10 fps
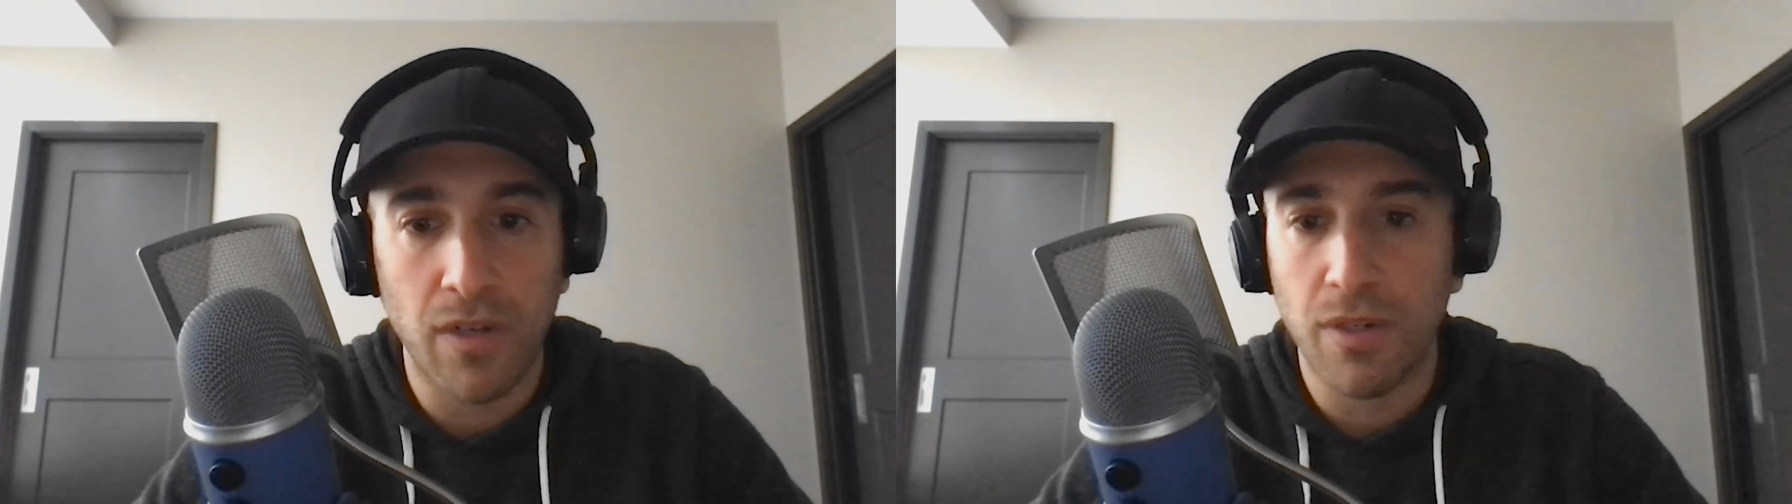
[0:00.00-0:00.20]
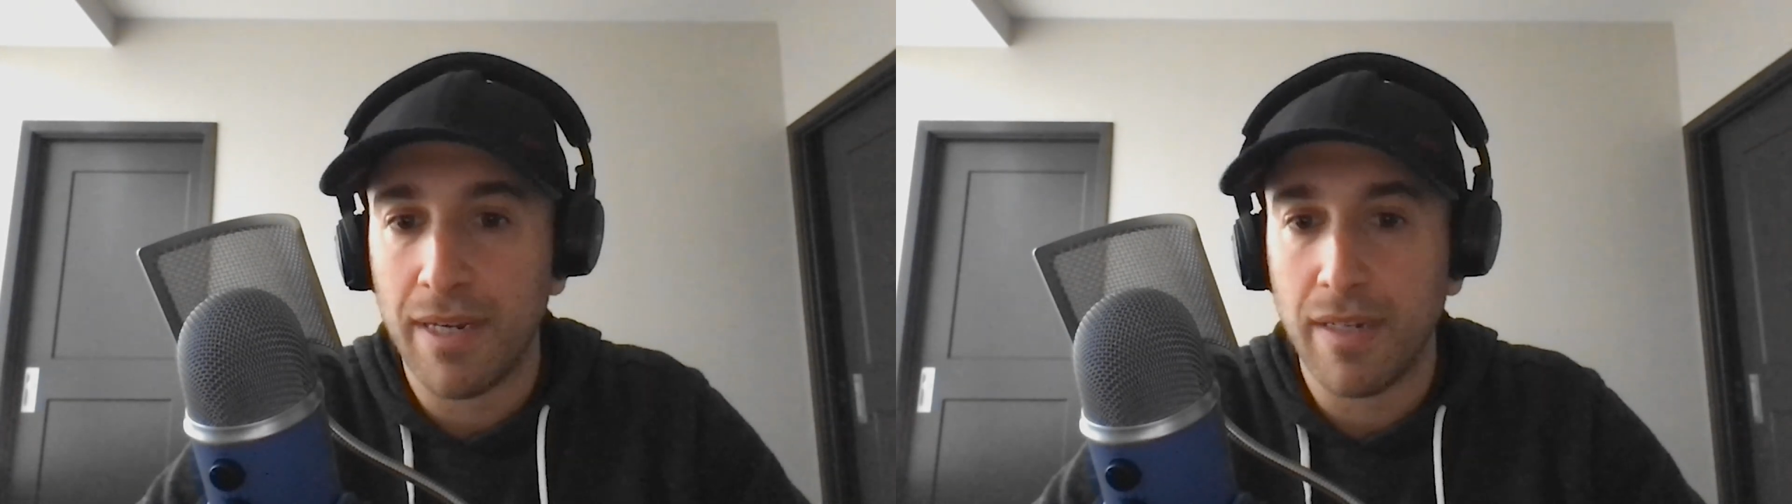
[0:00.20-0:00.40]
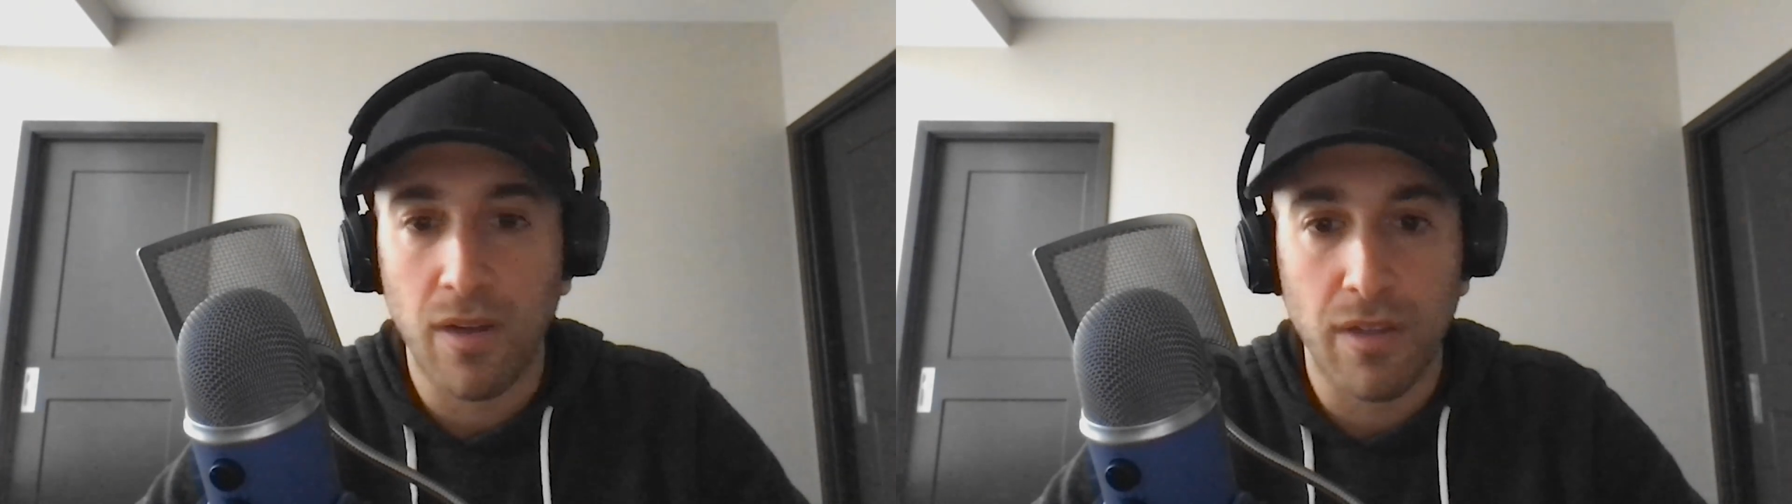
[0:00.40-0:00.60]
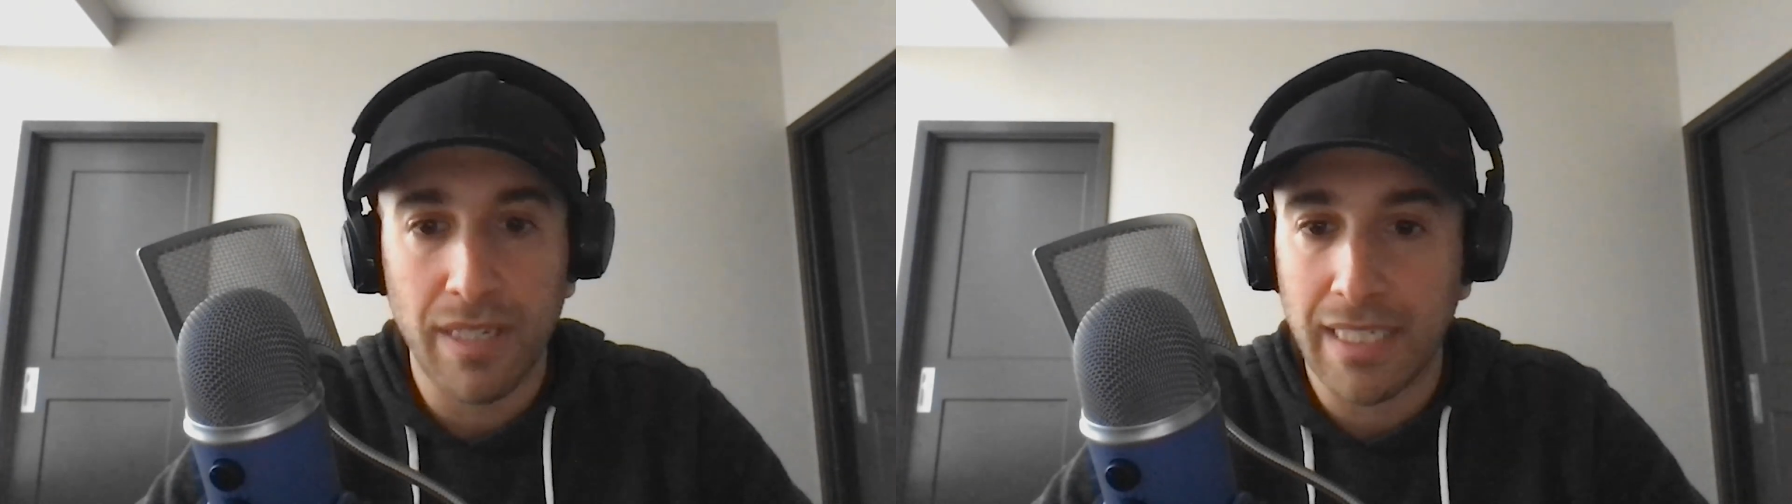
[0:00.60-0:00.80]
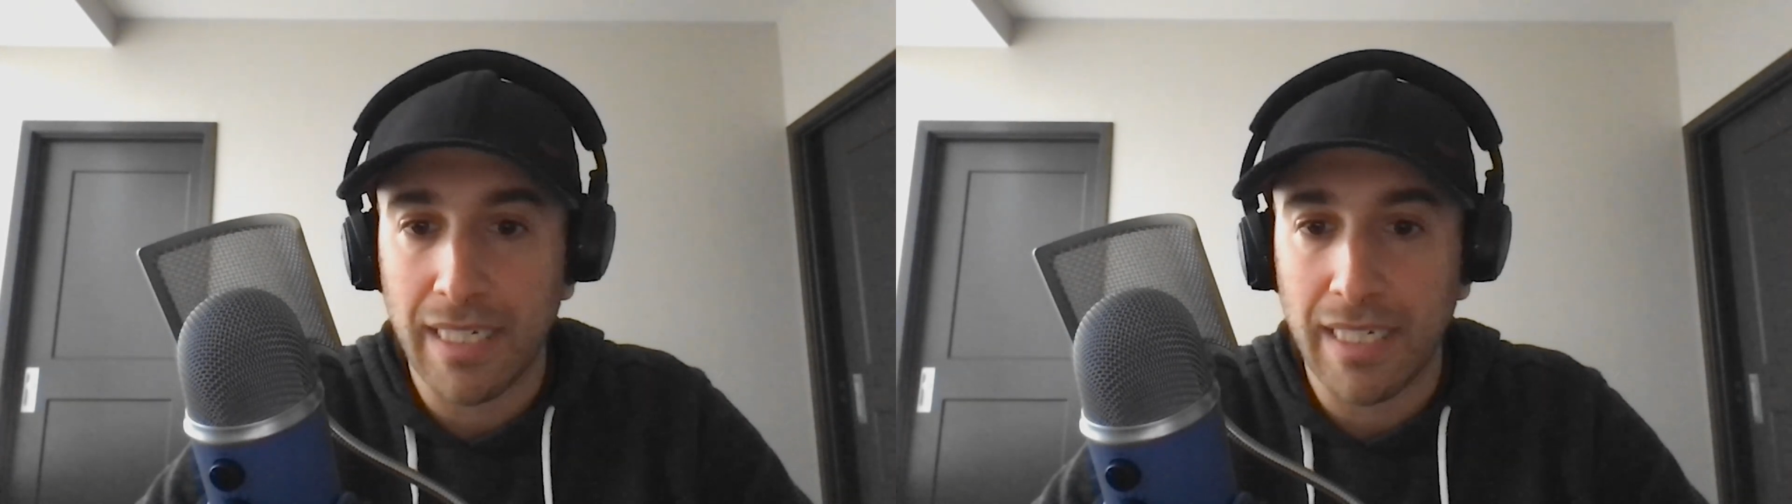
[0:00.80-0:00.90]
no matter all, it's